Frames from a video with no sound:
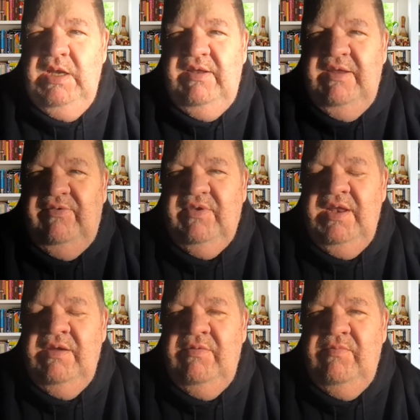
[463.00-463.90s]
That's
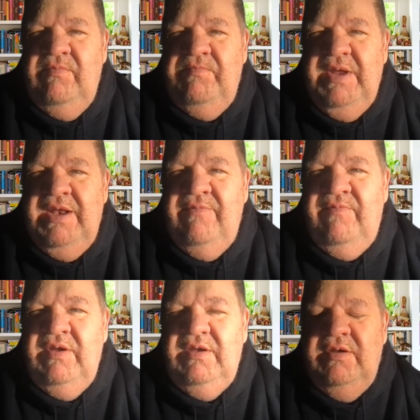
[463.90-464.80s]
going to
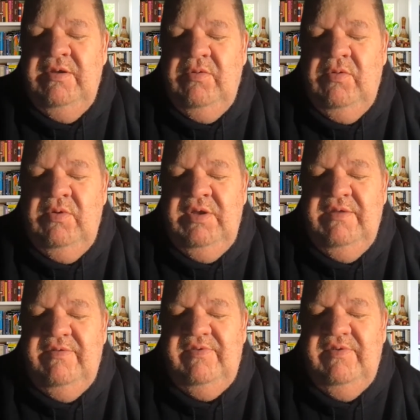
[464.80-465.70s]
benefit your
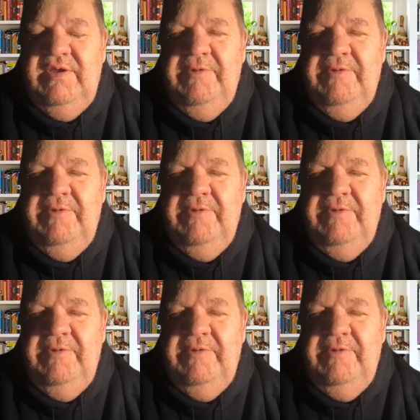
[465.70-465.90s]
audience